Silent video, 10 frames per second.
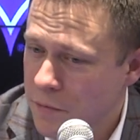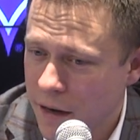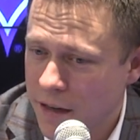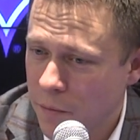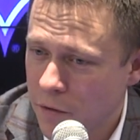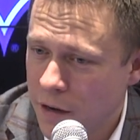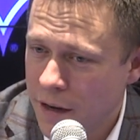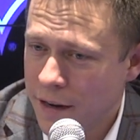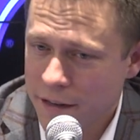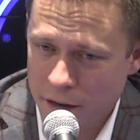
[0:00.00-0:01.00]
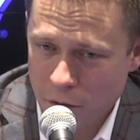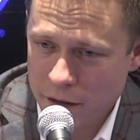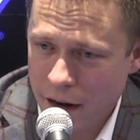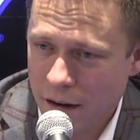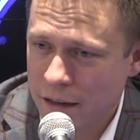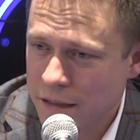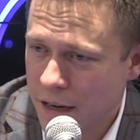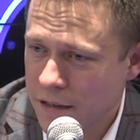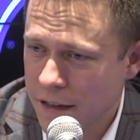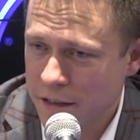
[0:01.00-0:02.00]
We had a couple, you know, Garrett
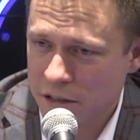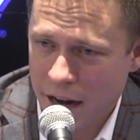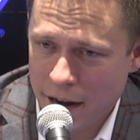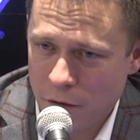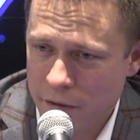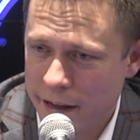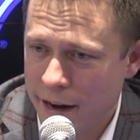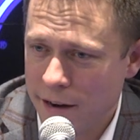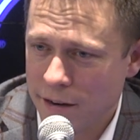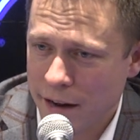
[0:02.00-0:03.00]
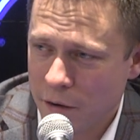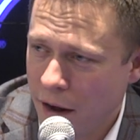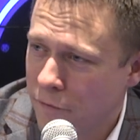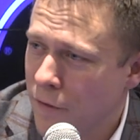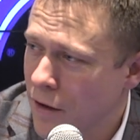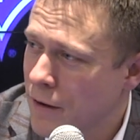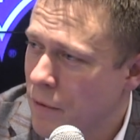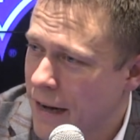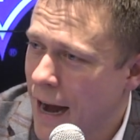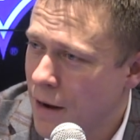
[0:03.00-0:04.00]
contested that shot over there. Like, I felt like
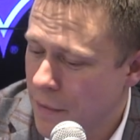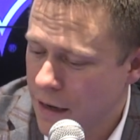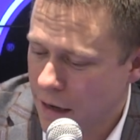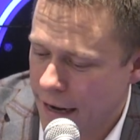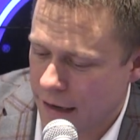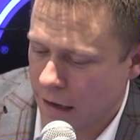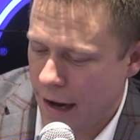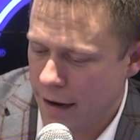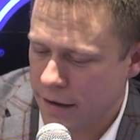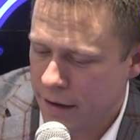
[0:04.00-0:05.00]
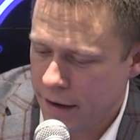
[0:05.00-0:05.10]
we got him in the late clock.